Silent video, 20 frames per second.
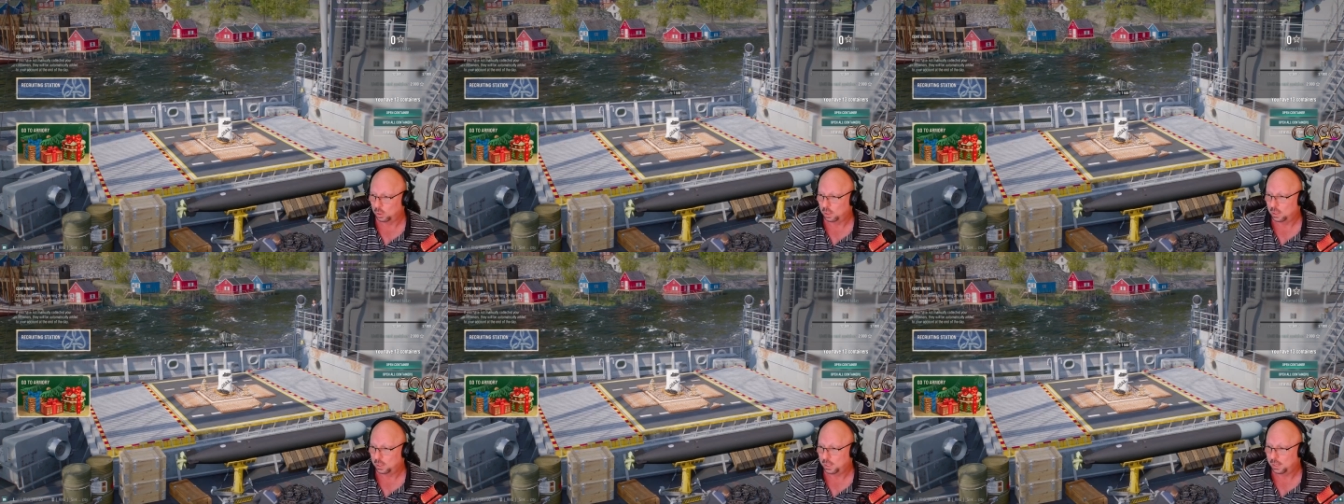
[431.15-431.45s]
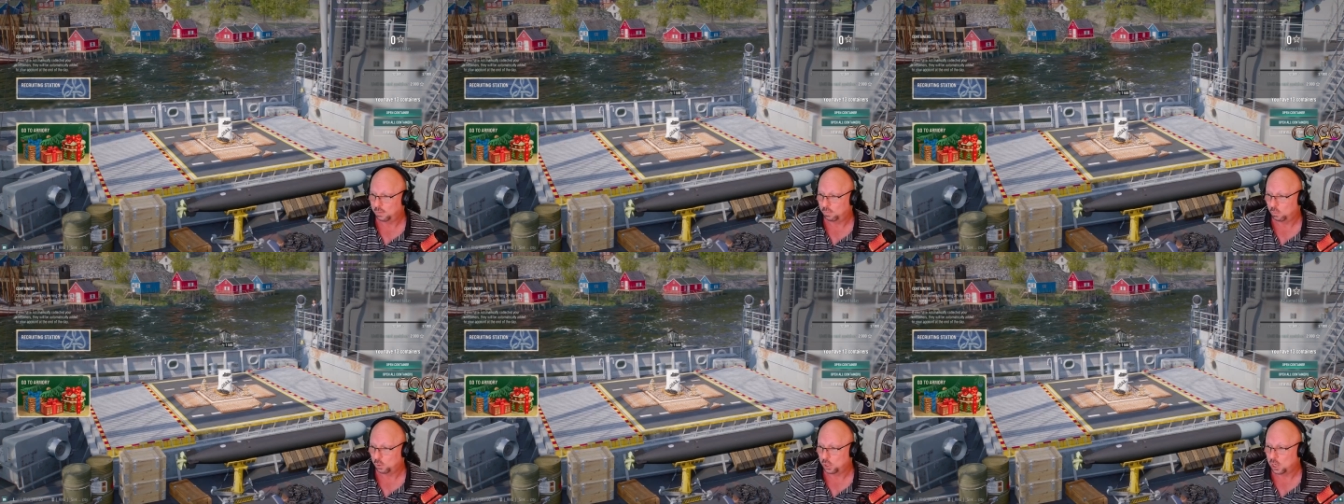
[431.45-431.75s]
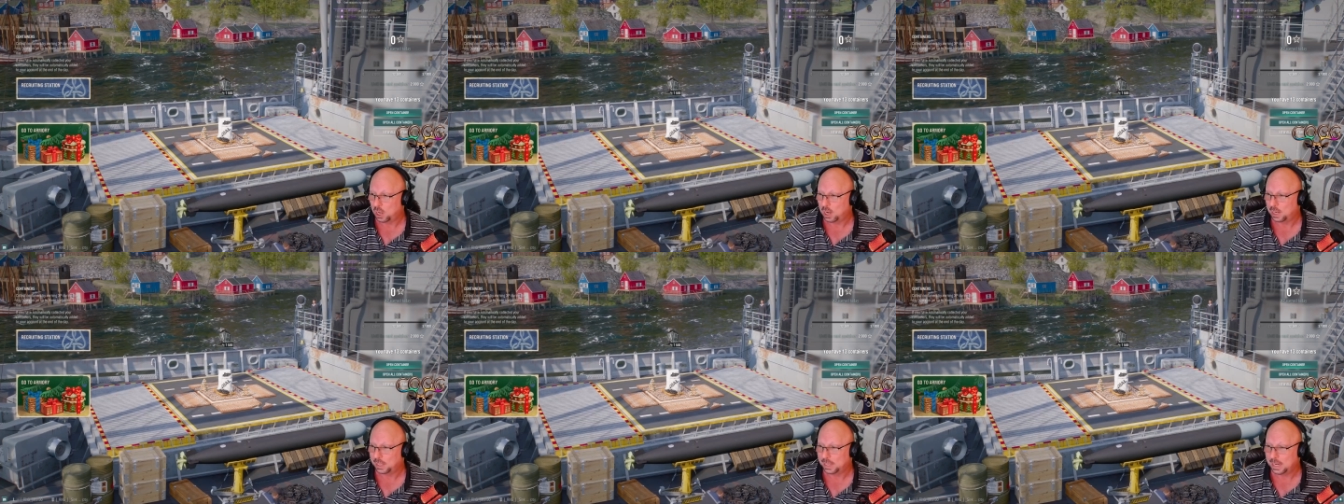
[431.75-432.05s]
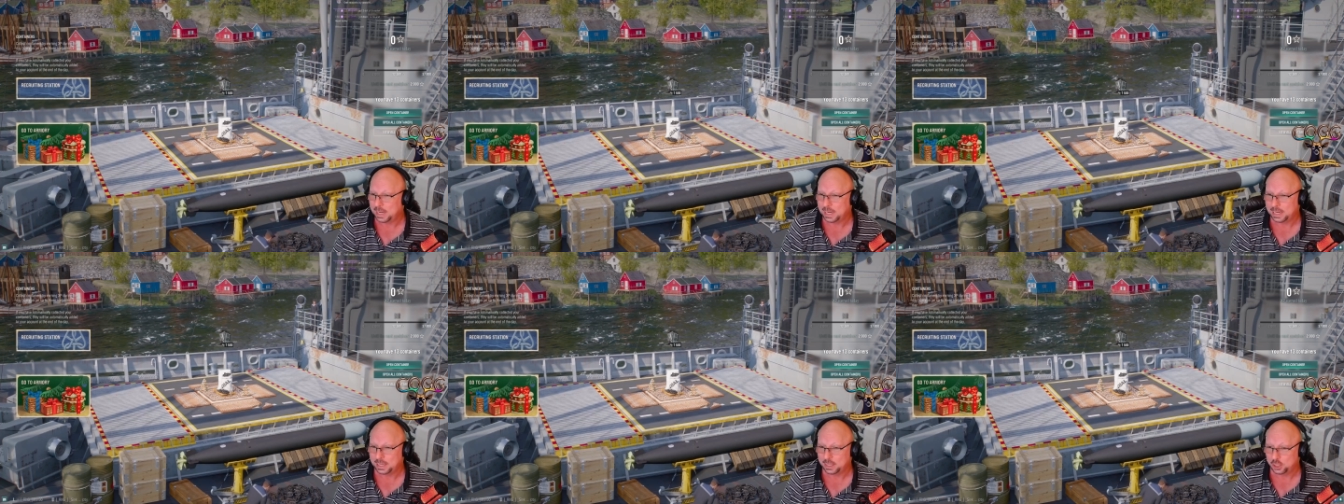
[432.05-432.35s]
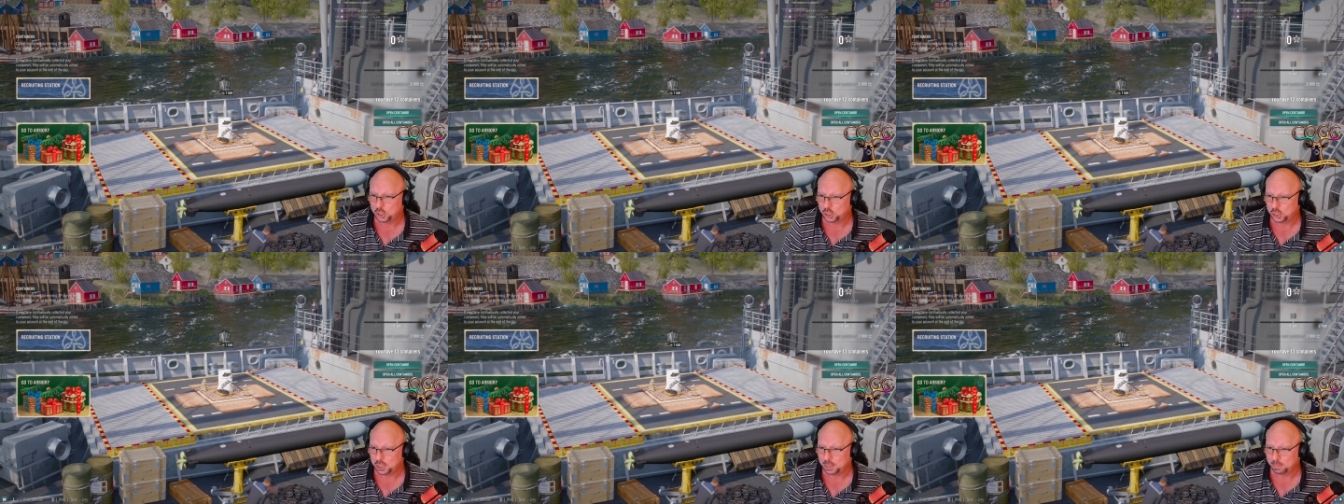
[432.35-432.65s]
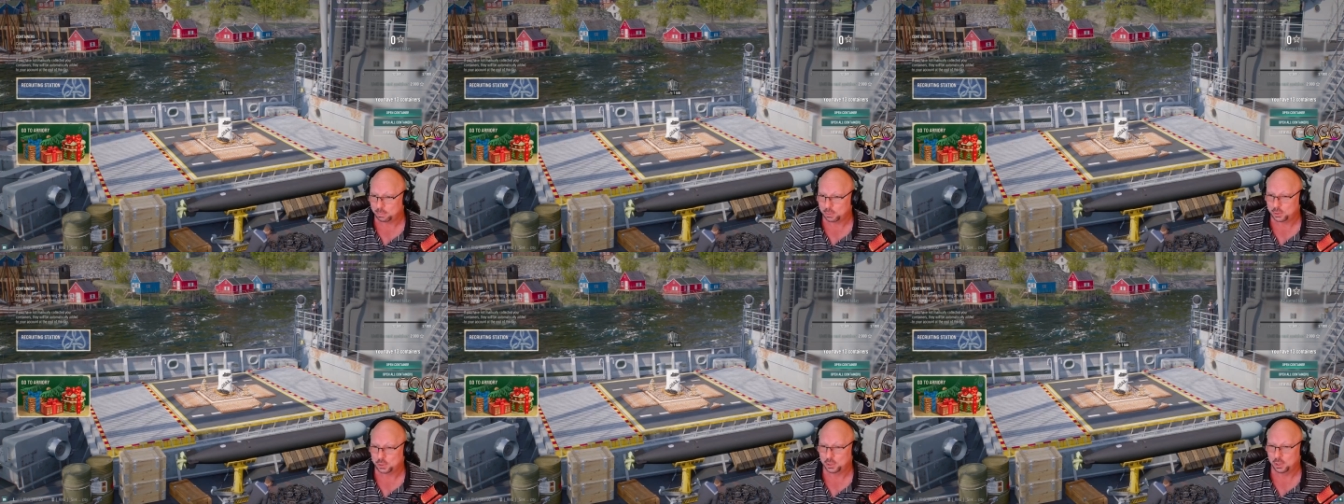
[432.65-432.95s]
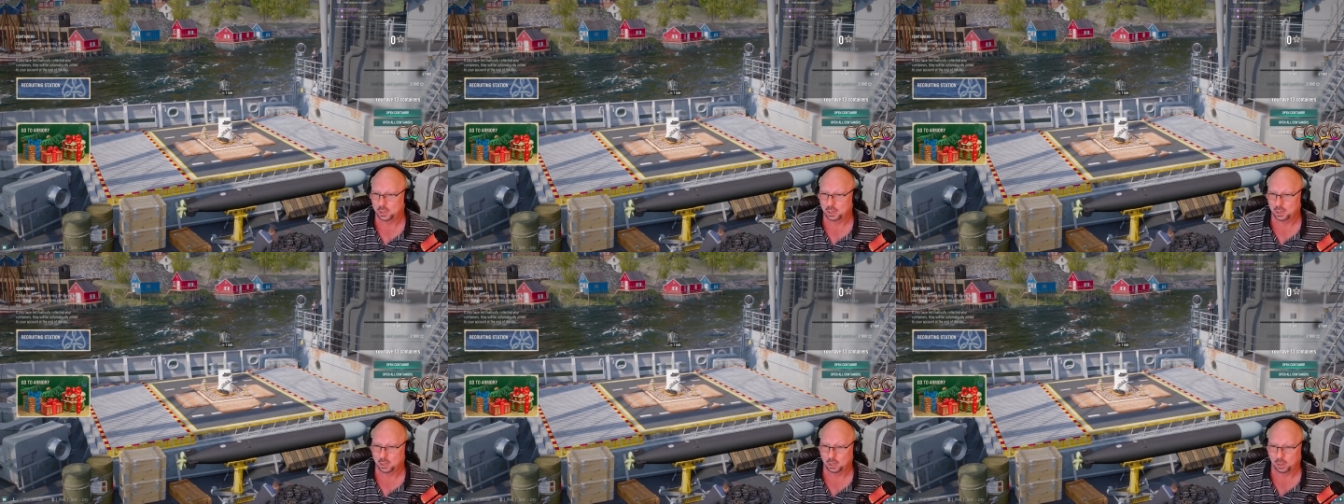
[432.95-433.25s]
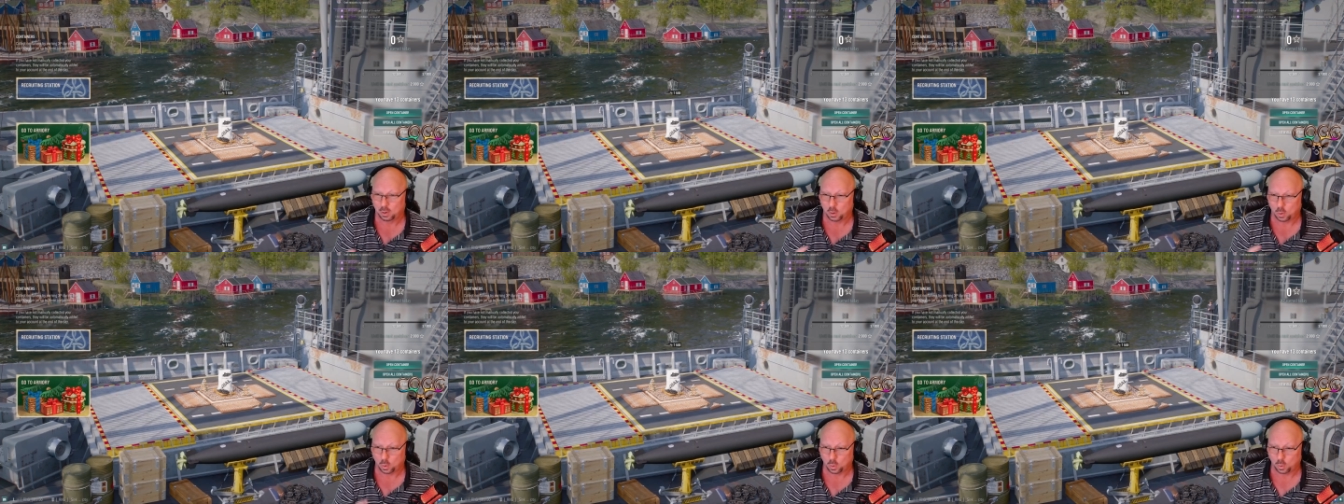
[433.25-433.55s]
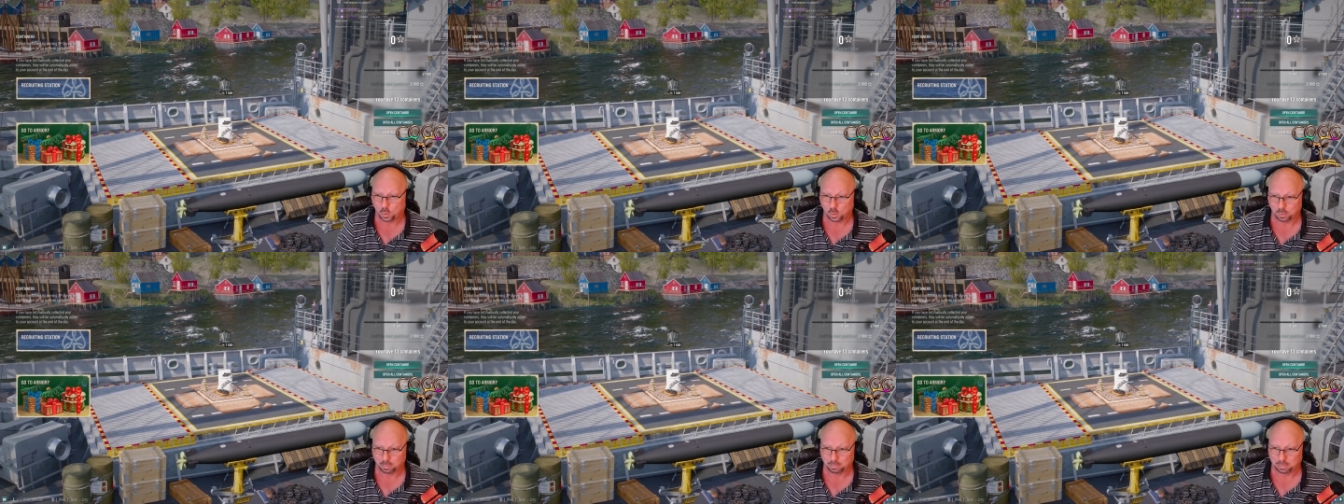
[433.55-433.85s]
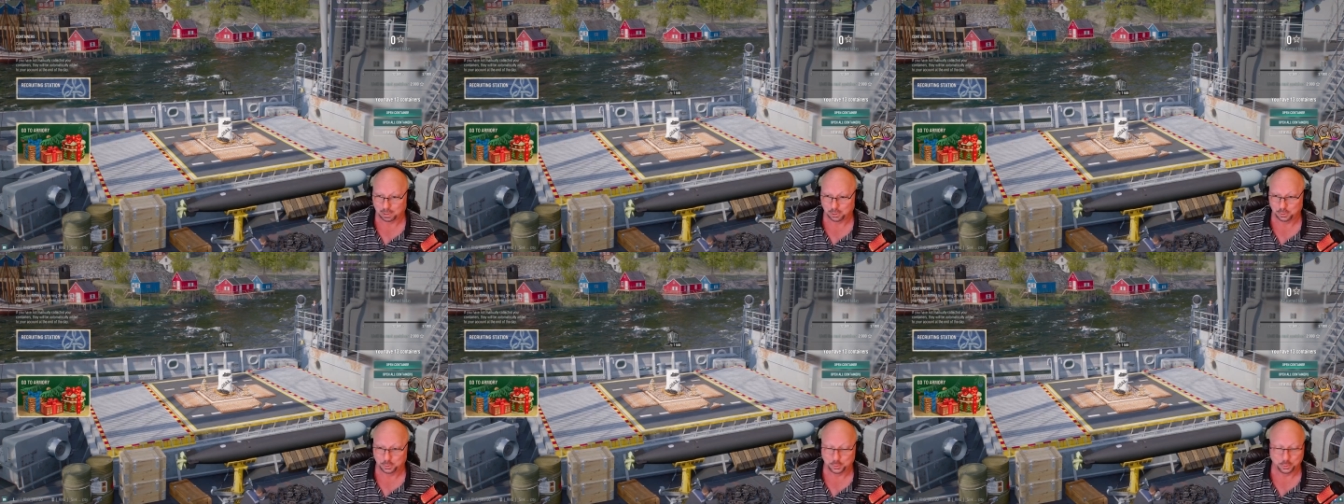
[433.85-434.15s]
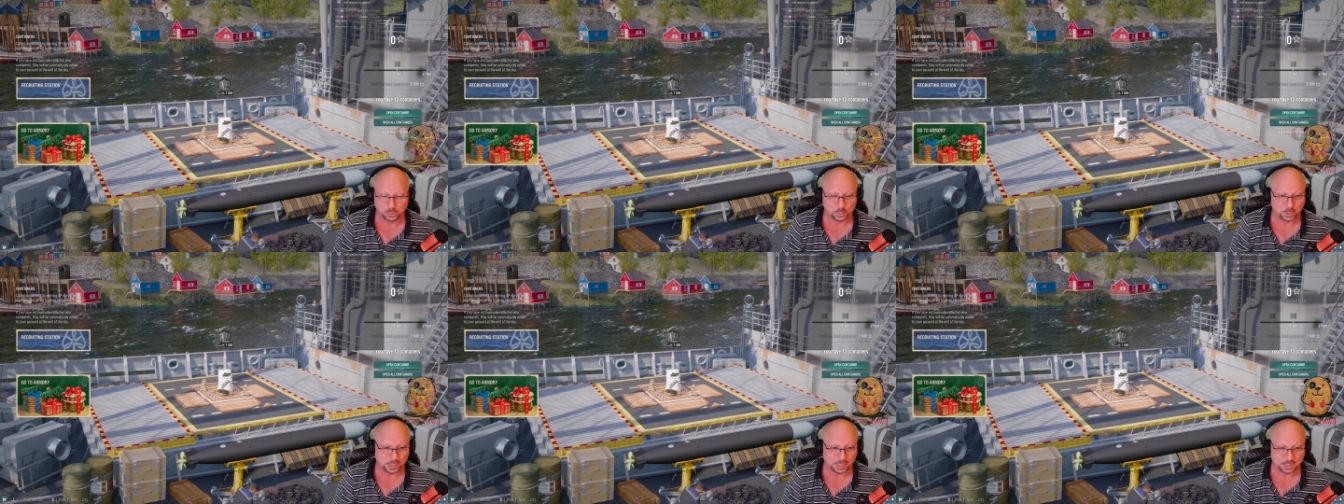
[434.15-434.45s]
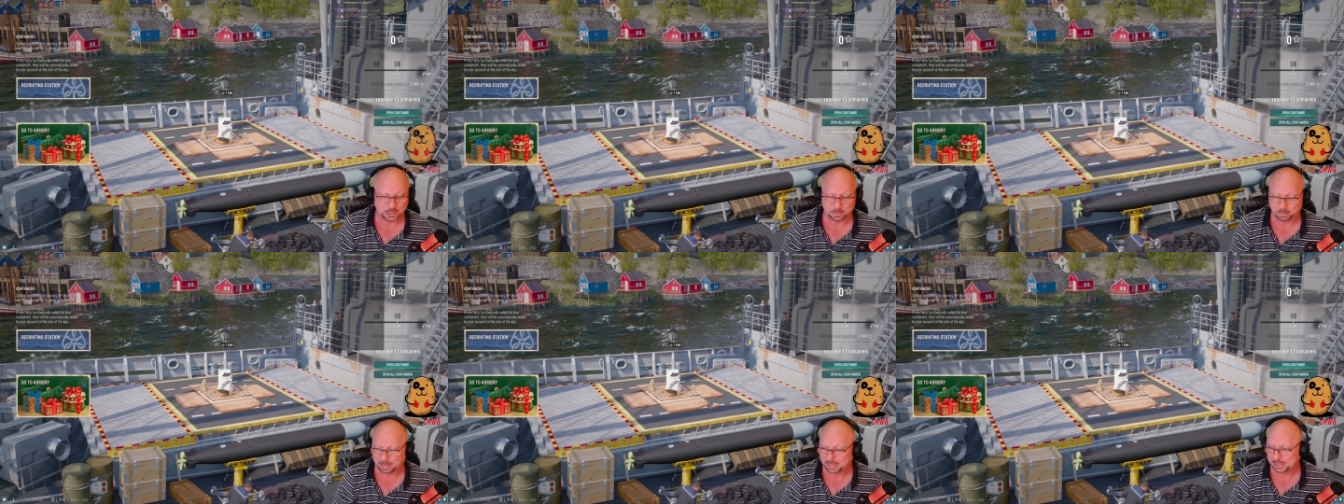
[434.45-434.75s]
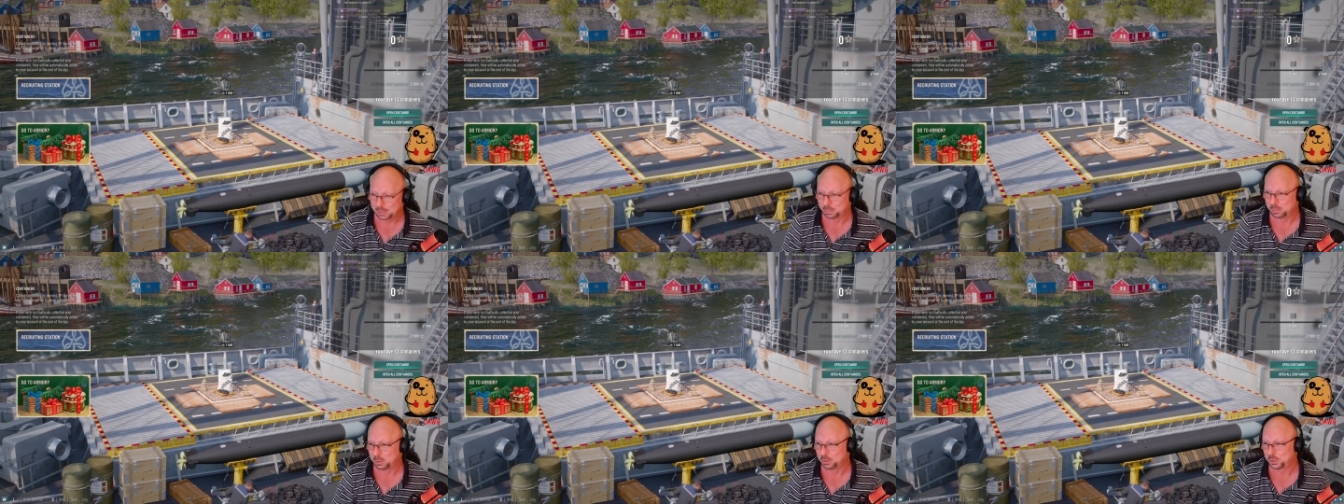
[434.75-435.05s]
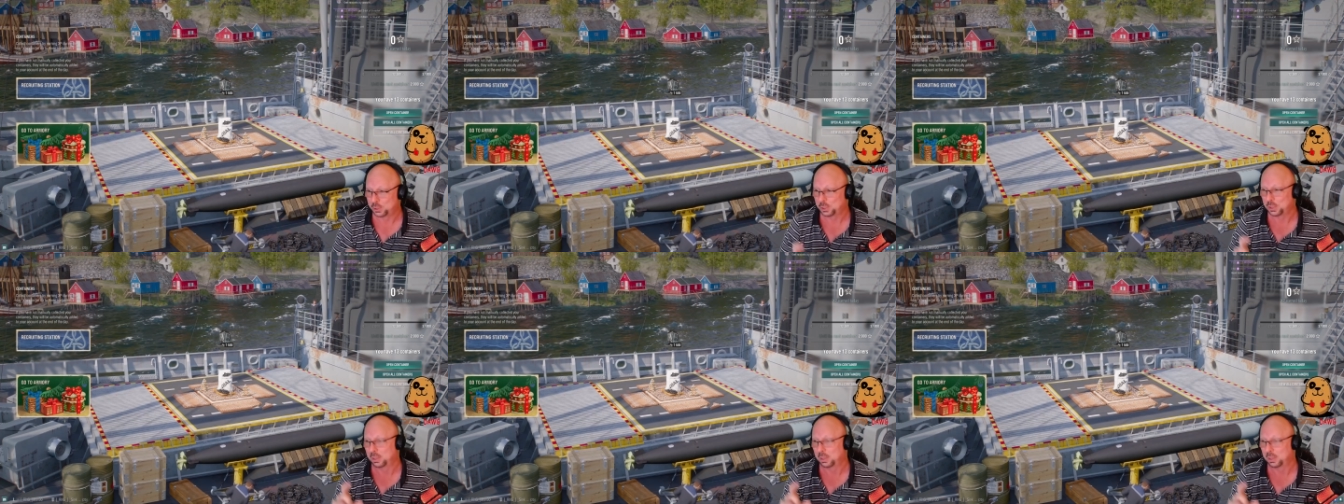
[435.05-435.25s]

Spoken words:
If we're not getting ships or blue expendables,